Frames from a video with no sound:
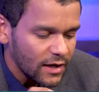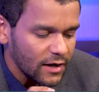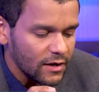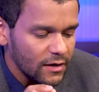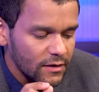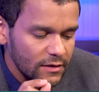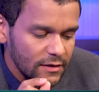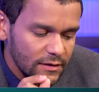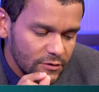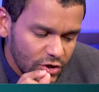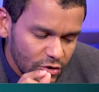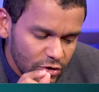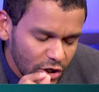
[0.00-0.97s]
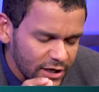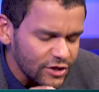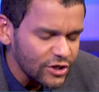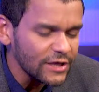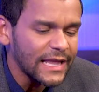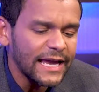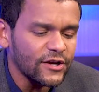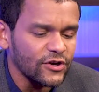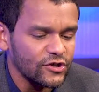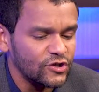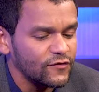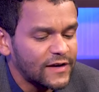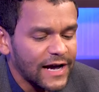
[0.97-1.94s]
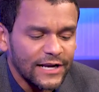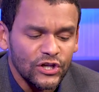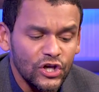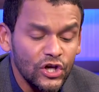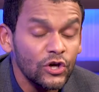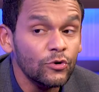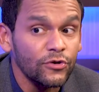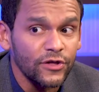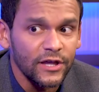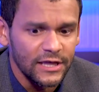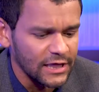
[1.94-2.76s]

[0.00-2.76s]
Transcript: uh, you look at the lakers you've got youth in